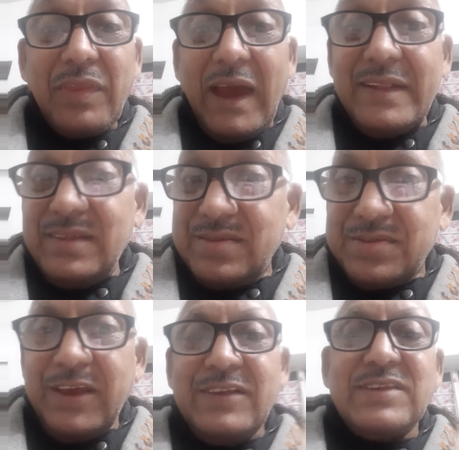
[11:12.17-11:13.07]
And
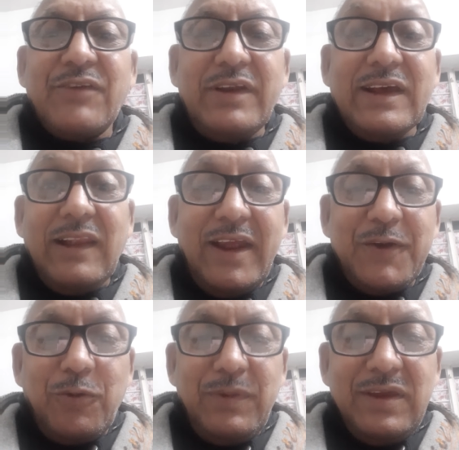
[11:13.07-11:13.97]
things are very clear
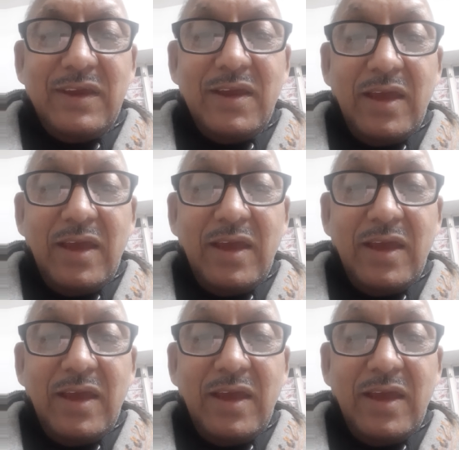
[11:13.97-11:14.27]
to me.